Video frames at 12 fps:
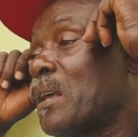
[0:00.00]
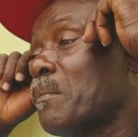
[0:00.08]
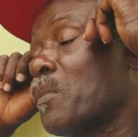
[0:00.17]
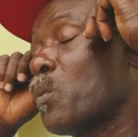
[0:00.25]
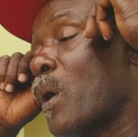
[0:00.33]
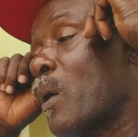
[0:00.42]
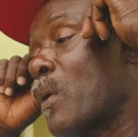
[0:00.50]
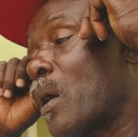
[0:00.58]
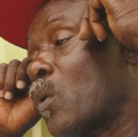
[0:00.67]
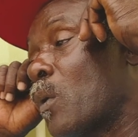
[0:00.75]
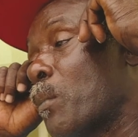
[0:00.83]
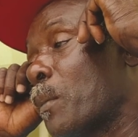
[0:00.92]
Me want to
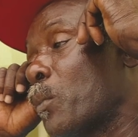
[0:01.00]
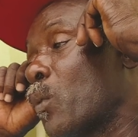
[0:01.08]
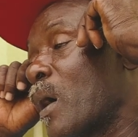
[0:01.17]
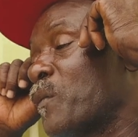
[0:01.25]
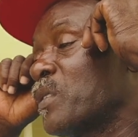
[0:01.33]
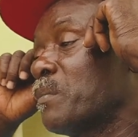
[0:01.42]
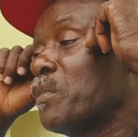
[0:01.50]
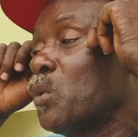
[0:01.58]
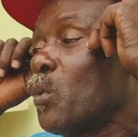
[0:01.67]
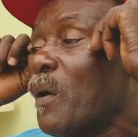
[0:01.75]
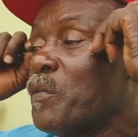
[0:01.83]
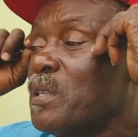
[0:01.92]
come, but me no
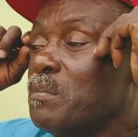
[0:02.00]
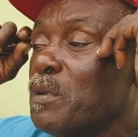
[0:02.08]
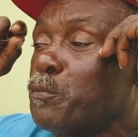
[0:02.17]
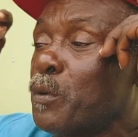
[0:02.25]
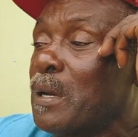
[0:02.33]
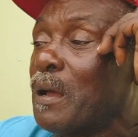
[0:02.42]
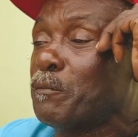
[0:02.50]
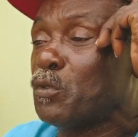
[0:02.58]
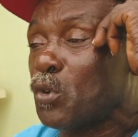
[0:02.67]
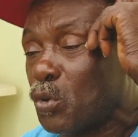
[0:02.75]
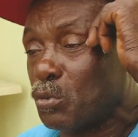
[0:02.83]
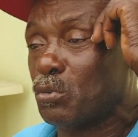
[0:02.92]
want to see my friend have
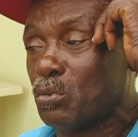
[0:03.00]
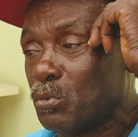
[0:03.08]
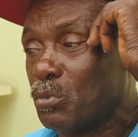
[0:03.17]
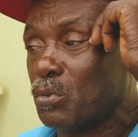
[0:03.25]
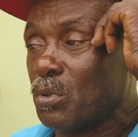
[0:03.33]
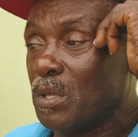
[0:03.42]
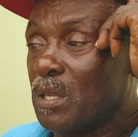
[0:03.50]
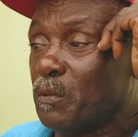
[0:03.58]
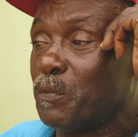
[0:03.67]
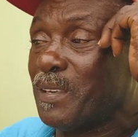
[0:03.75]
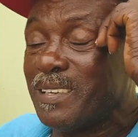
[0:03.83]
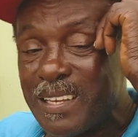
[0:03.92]
nothing. If
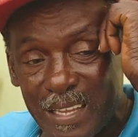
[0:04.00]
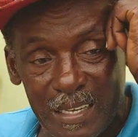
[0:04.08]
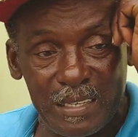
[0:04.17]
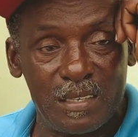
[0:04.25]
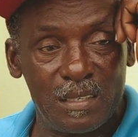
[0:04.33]
he dead.